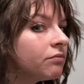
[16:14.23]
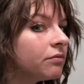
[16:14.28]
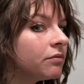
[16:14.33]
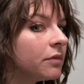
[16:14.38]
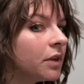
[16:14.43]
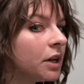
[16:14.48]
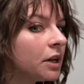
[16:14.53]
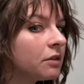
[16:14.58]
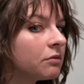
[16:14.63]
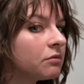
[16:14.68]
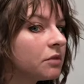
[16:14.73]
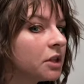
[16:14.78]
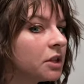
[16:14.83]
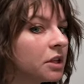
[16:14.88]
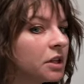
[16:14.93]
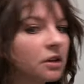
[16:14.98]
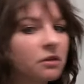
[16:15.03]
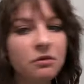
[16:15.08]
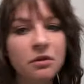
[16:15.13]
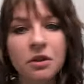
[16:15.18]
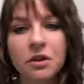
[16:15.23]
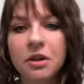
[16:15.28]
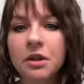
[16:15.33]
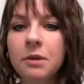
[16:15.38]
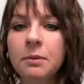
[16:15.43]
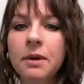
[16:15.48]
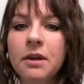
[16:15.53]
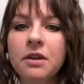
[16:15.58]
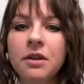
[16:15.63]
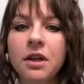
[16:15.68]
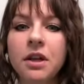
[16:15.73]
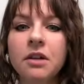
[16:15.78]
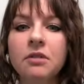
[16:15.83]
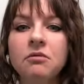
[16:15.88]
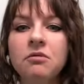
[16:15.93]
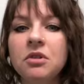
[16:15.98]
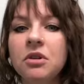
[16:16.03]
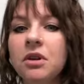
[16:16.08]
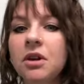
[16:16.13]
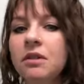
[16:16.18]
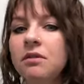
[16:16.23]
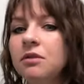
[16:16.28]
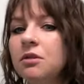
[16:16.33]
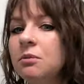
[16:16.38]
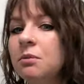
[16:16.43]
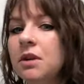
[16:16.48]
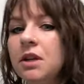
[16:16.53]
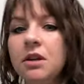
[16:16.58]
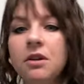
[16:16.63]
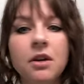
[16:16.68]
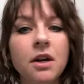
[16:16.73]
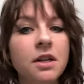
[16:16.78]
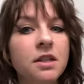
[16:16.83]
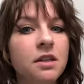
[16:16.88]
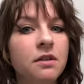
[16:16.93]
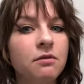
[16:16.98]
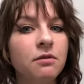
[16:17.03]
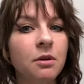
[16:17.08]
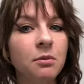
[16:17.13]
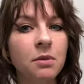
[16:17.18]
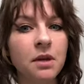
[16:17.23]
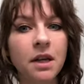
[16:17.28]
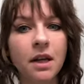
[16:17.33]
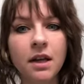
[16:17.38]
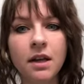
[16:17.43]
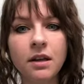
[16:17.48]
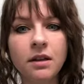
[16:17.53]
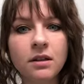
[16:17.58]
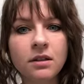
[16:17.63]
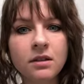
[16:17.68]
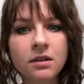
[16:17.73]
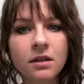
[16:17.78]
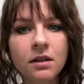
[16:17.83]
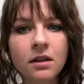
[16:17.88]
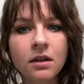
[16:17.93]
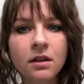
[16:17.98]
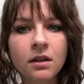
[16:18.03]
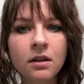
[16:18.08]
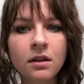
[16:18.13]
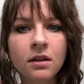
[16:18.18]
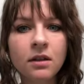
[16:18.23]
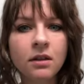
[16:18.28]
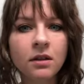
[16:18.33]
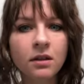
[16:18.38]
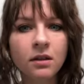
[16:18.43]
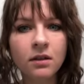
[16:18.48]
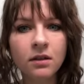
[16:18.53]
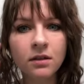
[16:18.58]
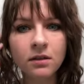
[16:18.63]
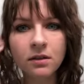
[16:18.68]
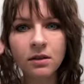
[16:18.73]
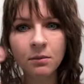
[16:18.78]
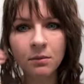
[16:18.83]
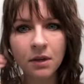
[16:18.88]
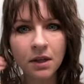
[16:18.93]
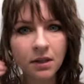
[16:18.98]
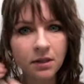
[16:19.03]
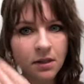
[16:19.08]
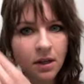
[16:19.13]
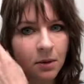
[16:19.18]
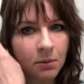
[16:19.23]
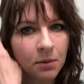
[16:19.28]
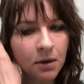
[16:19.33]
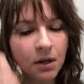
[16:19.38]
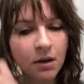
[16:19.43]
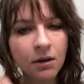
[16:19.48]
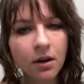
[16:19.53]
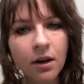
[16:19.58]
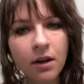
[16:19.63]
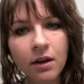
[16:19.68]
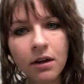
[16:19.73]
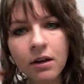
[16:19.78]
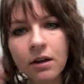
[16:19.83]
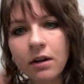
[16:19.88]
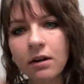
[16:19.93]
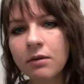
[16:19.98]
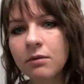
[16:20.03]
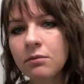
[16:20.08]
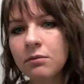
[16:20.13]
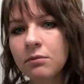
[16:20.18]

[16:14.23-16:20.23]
Yeah, I think I feel good about that. Don't have too many crazy flippy ends. Something's happening right here.